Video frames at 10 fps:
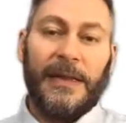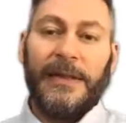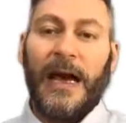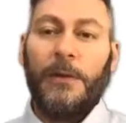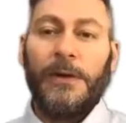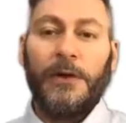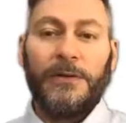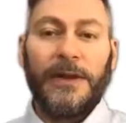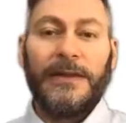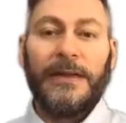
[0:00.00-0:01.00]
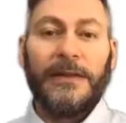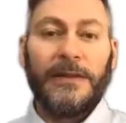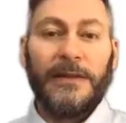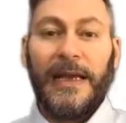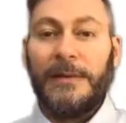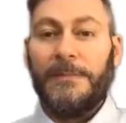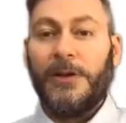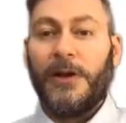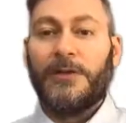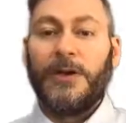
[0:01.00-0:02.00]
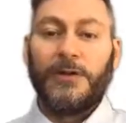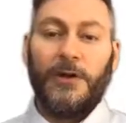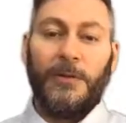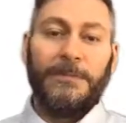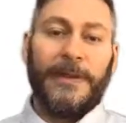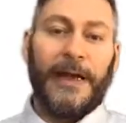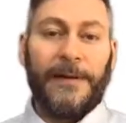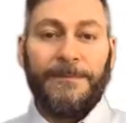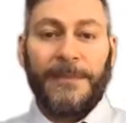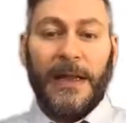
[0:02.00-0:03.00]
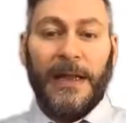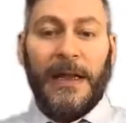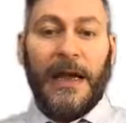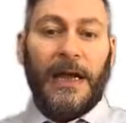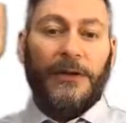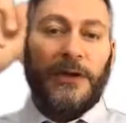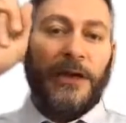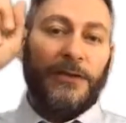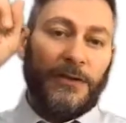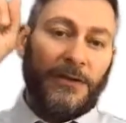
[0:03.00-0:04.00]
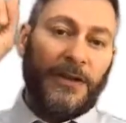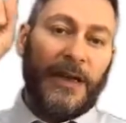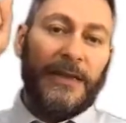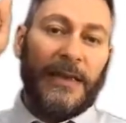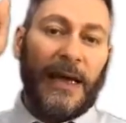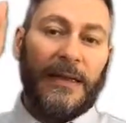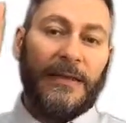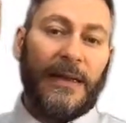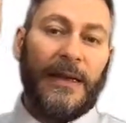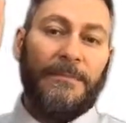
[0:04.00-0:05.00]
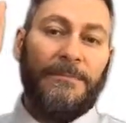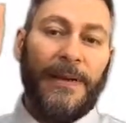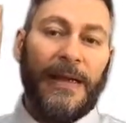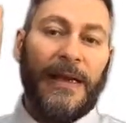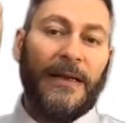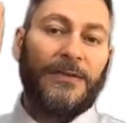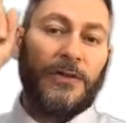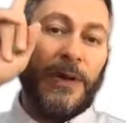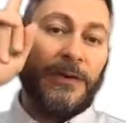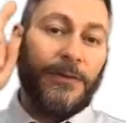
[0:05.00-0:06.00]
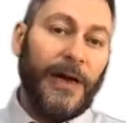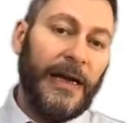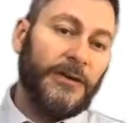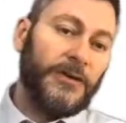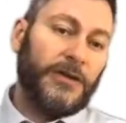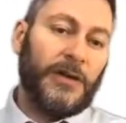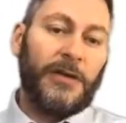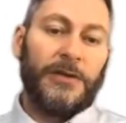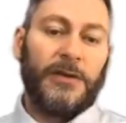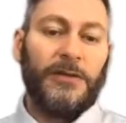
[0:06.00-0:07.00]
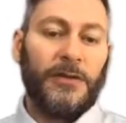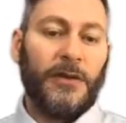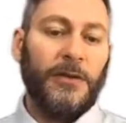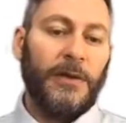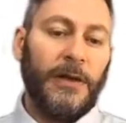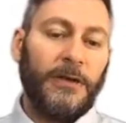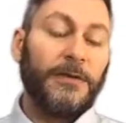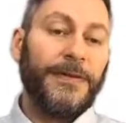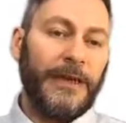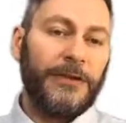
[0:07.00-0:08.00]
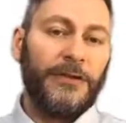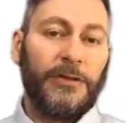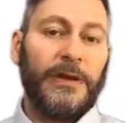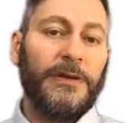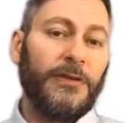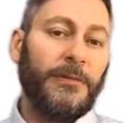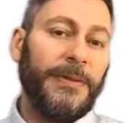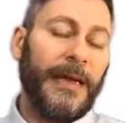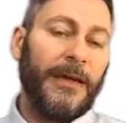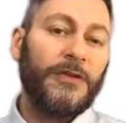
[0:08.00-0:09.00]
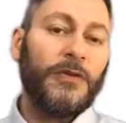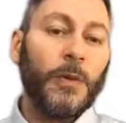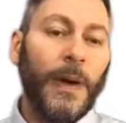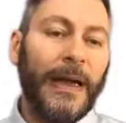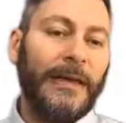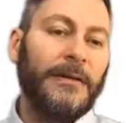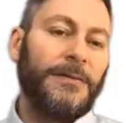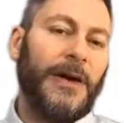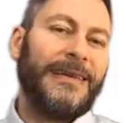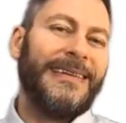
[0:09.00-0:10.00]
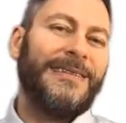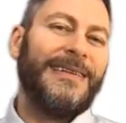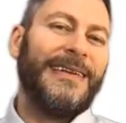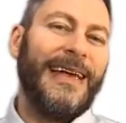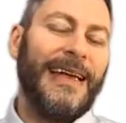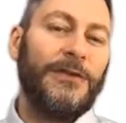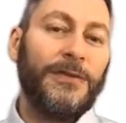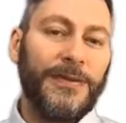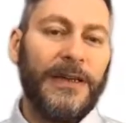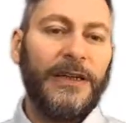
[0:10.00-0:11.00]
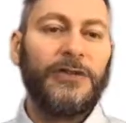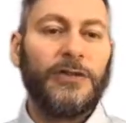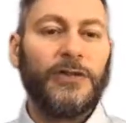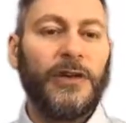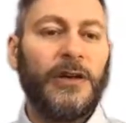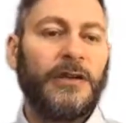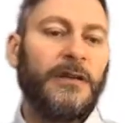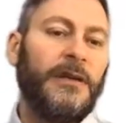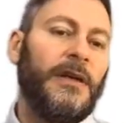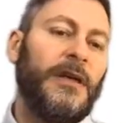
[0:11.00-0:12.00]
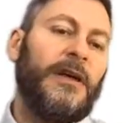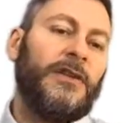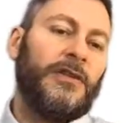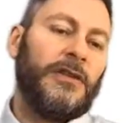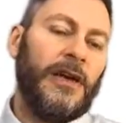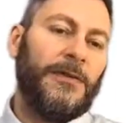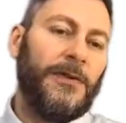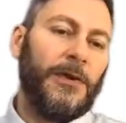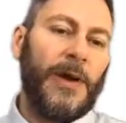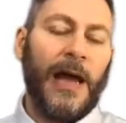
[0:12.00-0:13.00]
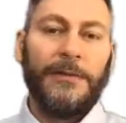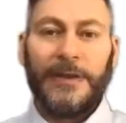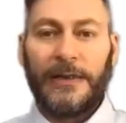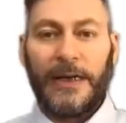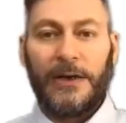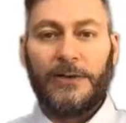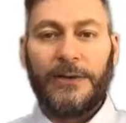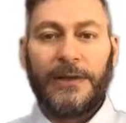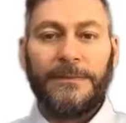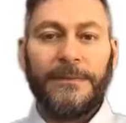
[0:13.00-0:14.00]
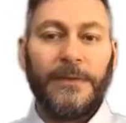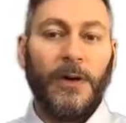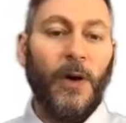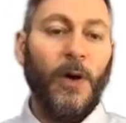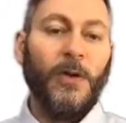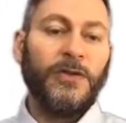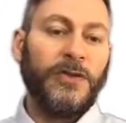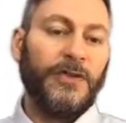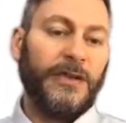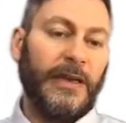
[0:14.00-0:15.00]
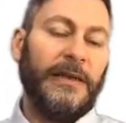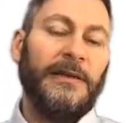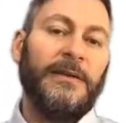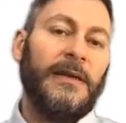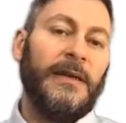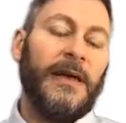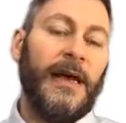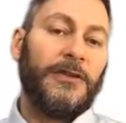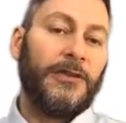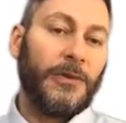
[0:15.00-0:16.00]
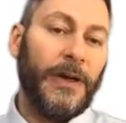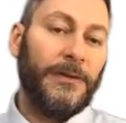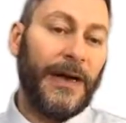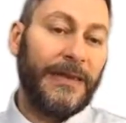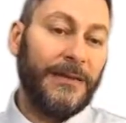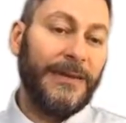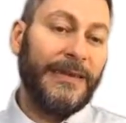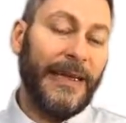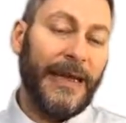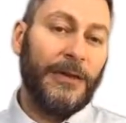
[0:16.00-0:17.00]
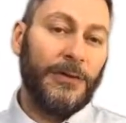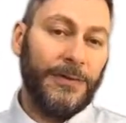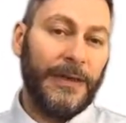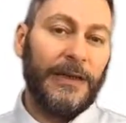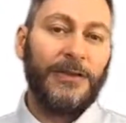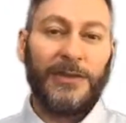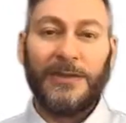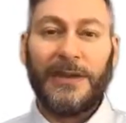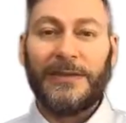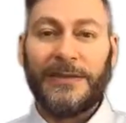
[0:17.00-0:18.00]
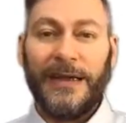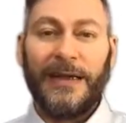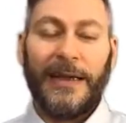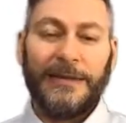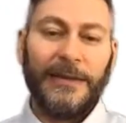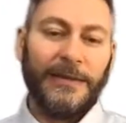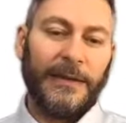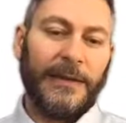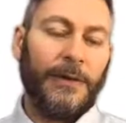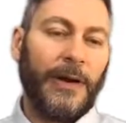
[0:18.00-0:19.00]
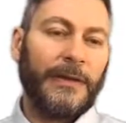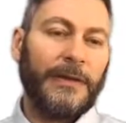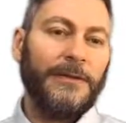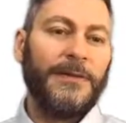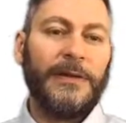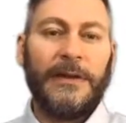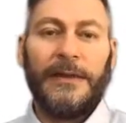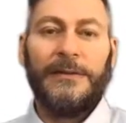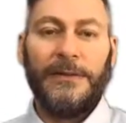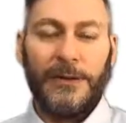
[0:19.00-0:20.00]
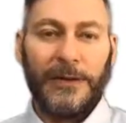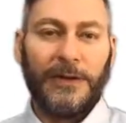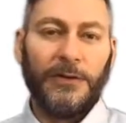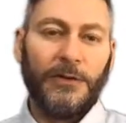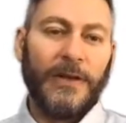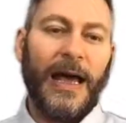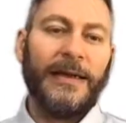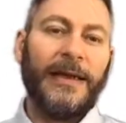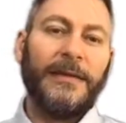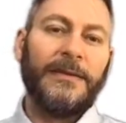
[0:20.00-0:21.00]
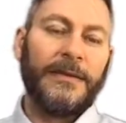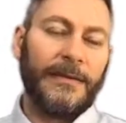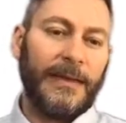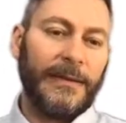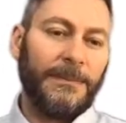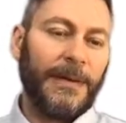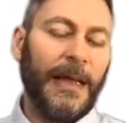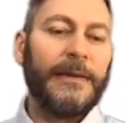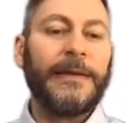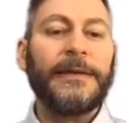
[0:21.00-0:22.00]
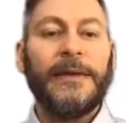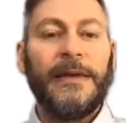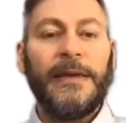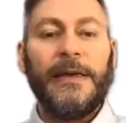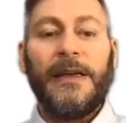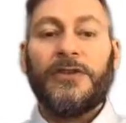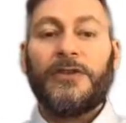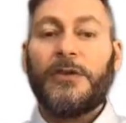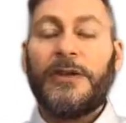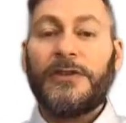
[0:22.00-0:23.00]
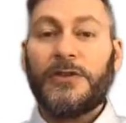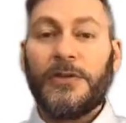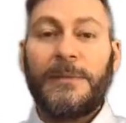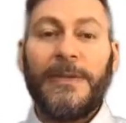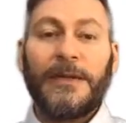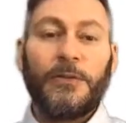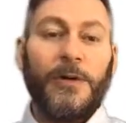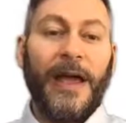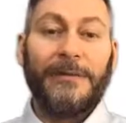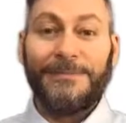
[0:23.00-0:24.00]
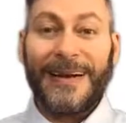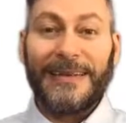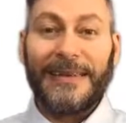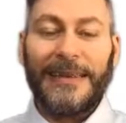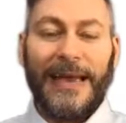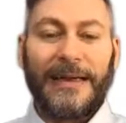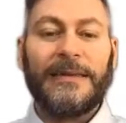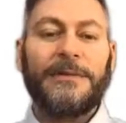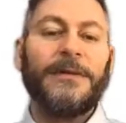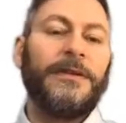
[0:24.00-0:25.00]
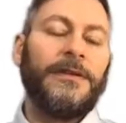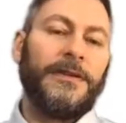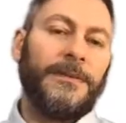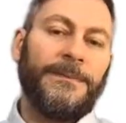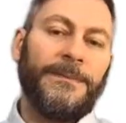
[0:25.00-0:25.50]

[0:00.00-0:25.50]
Now we look at the table on the top there, and you're going to say that B has to wait for A to start, to finish. So B has to wait for activity A to finish to start. So therefore you have that arrow there. Also C has to wait for activity A to finish. So that's getting the directives, and then you can do the analysis and the planning. So this is the bit where we have parallel activities.